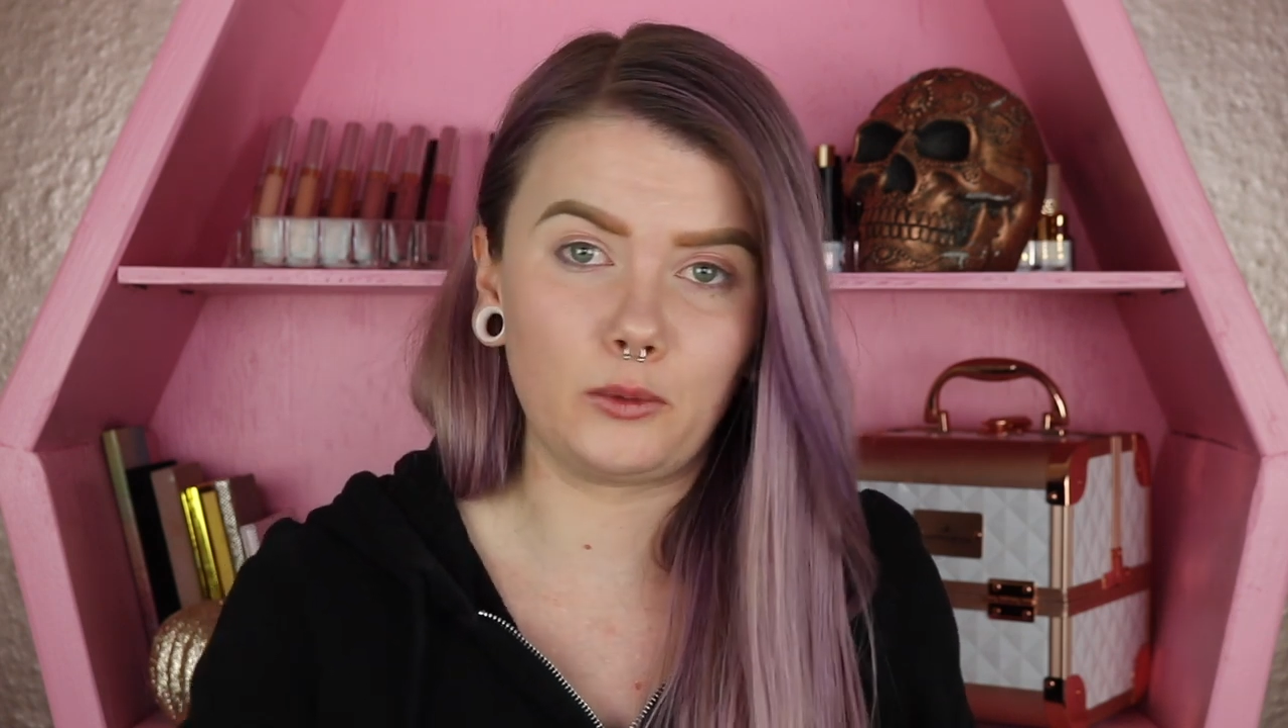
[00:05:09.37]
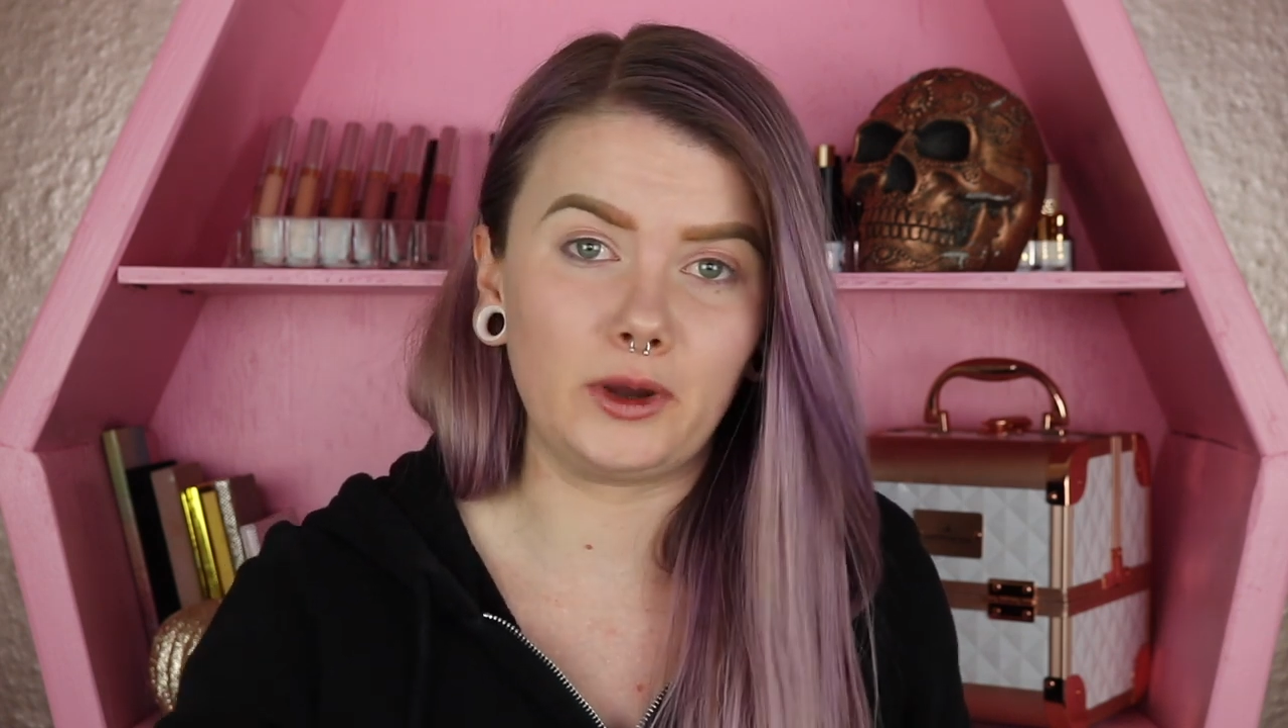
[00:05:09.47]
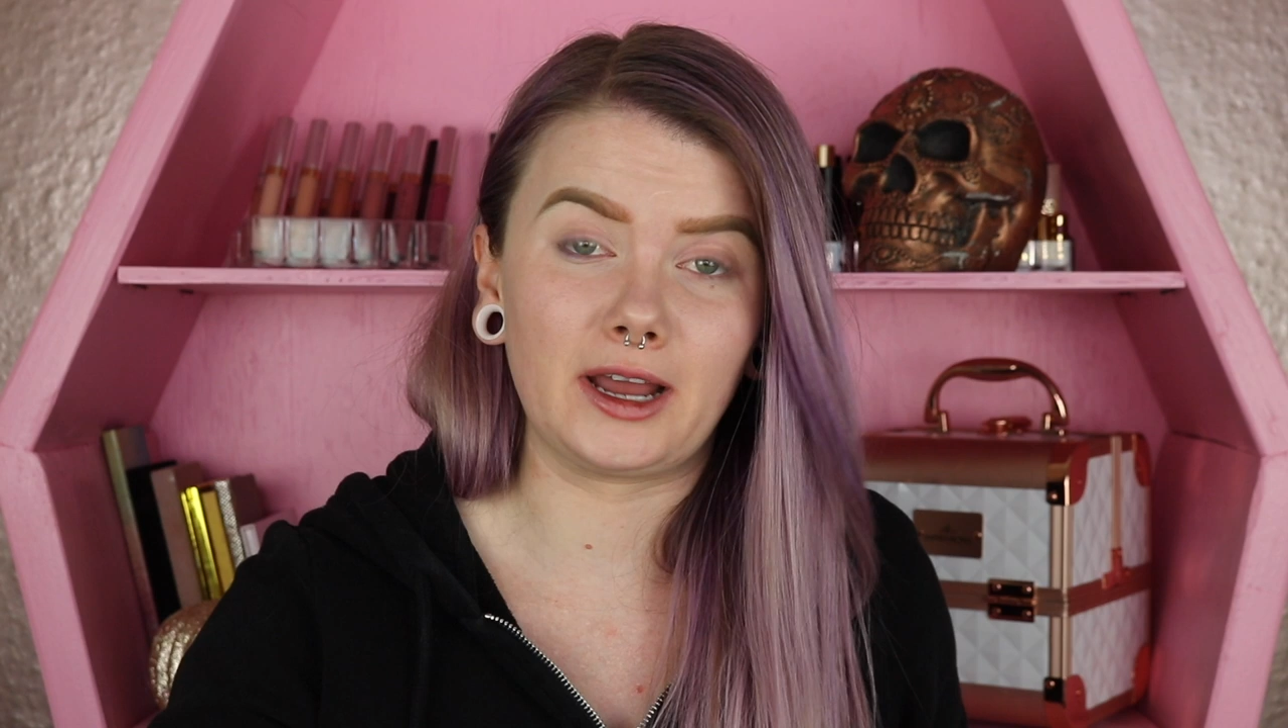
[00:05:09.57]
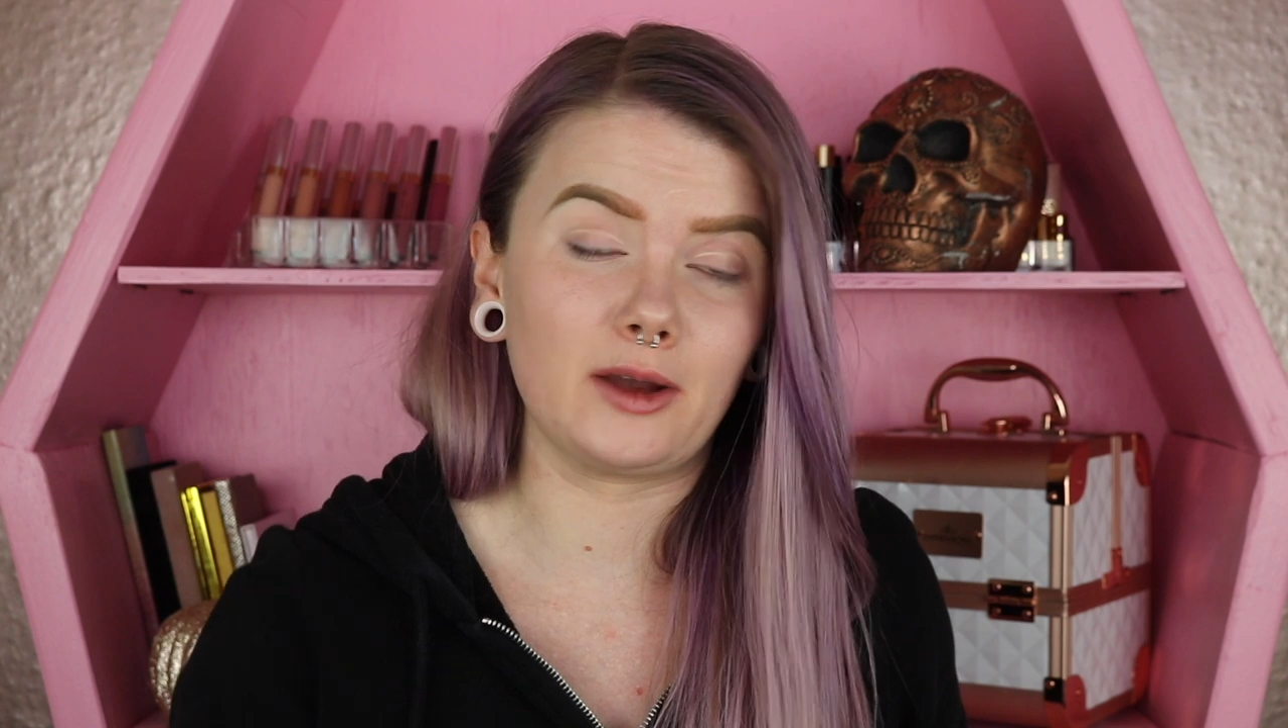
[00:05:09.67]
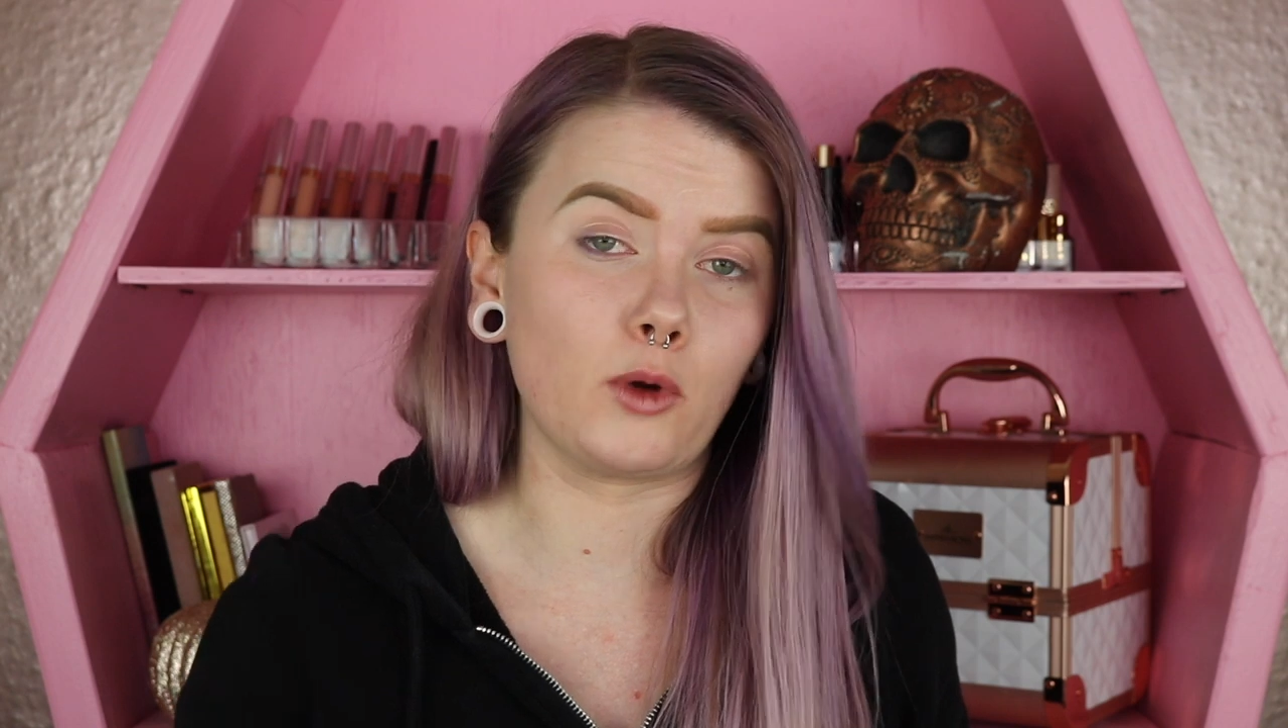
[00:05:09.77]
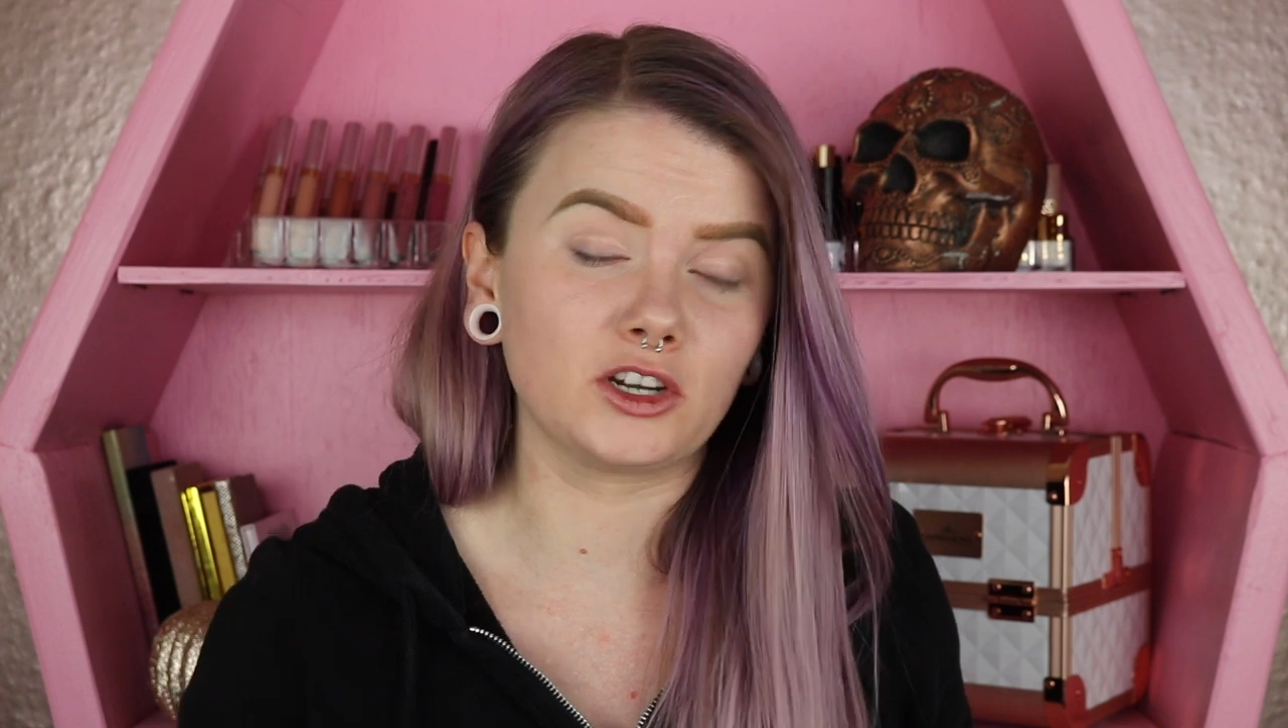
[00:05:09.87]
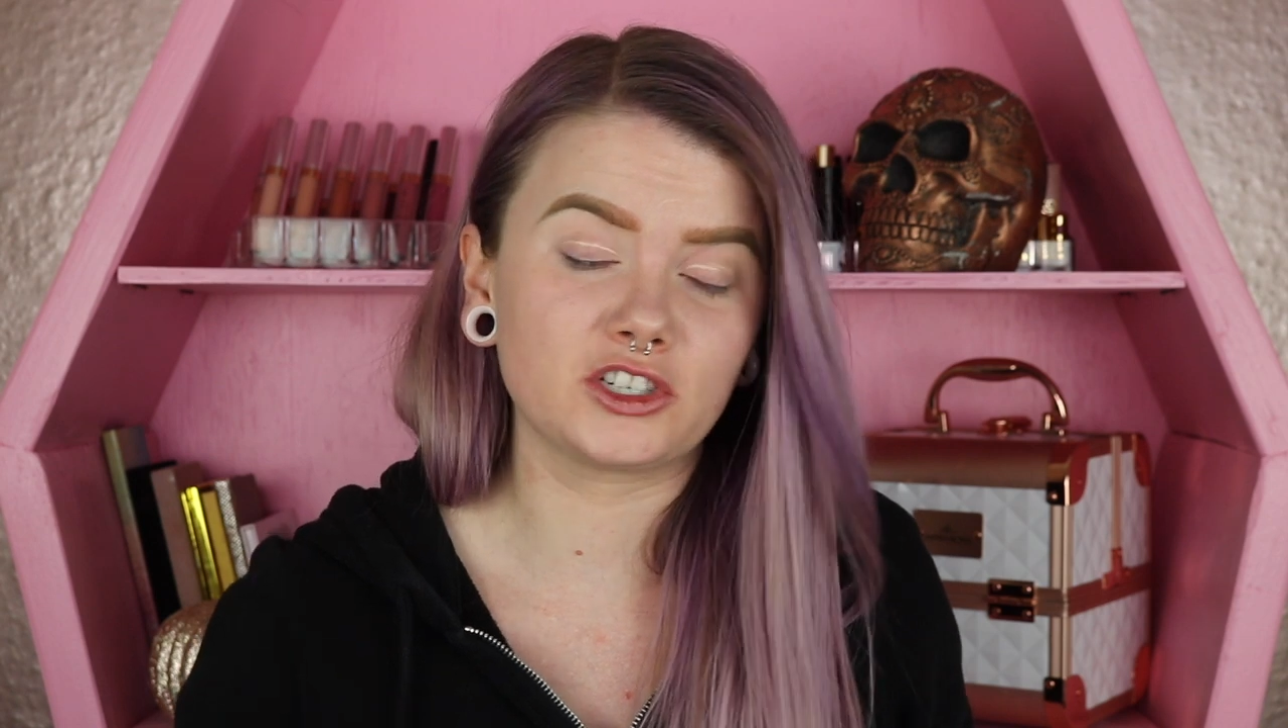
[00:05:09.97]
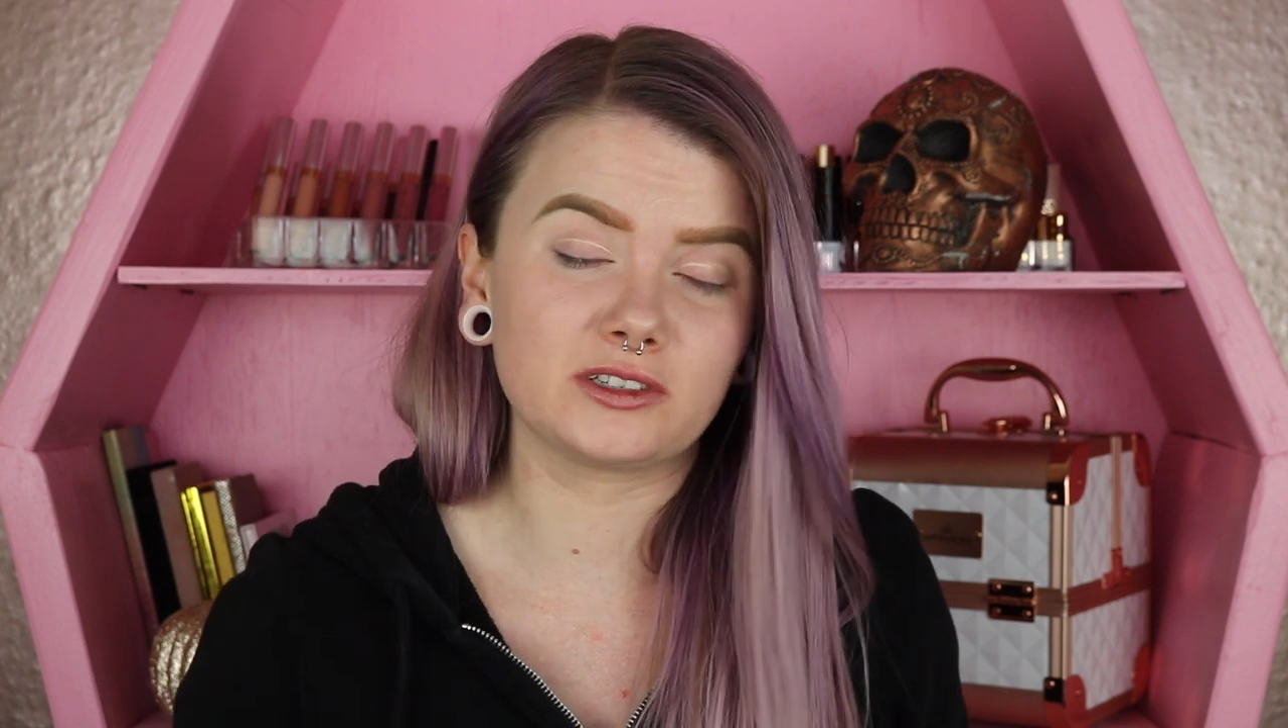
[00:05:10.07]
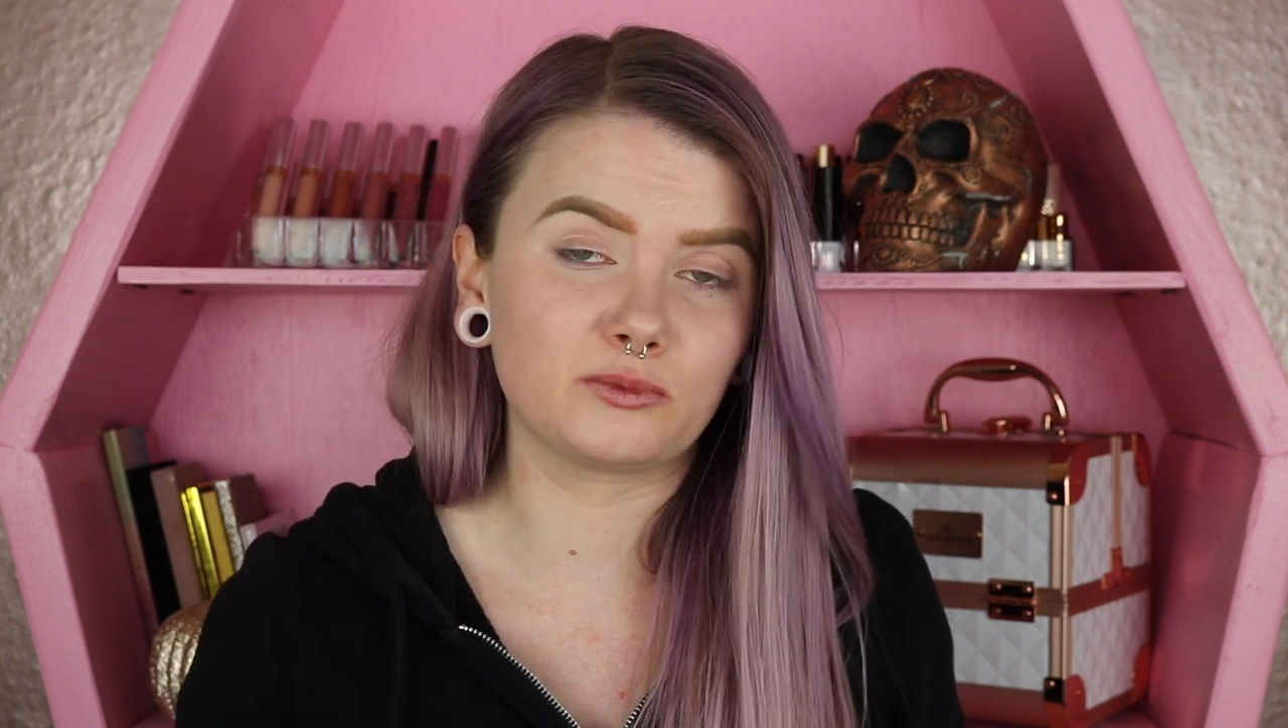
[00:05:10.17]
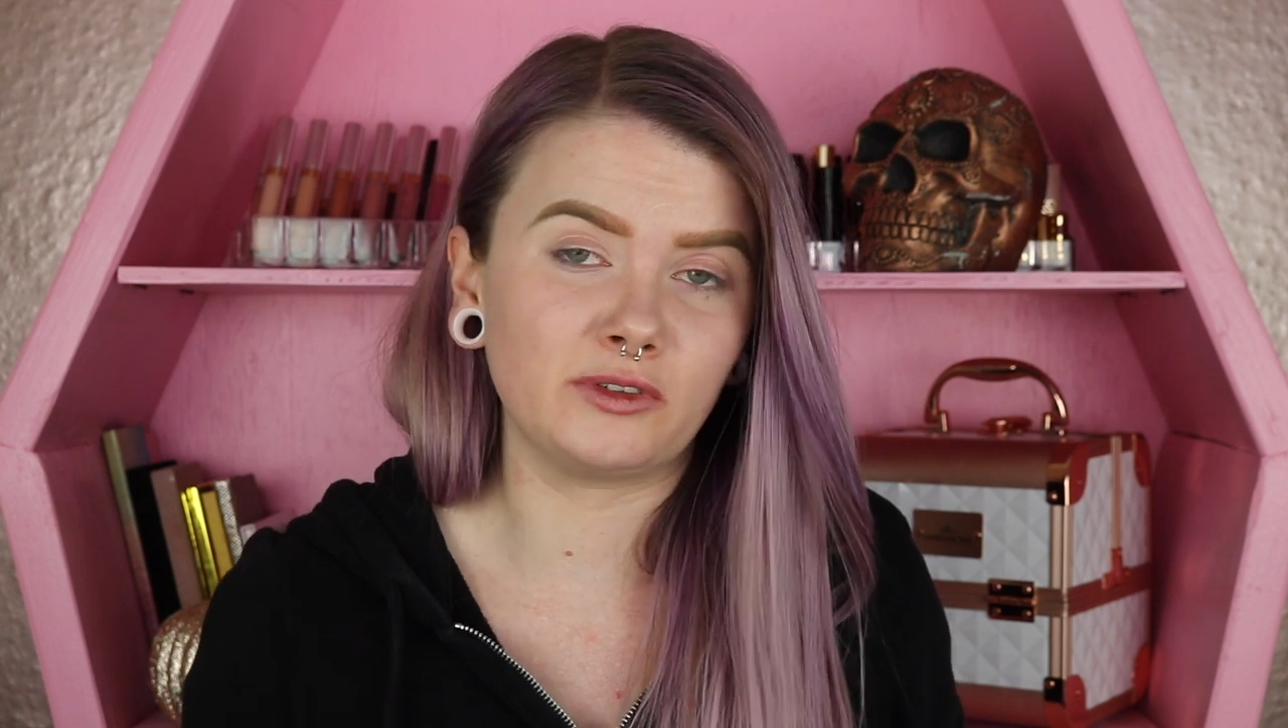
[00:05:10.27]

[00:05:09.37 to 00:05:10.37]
When I watched his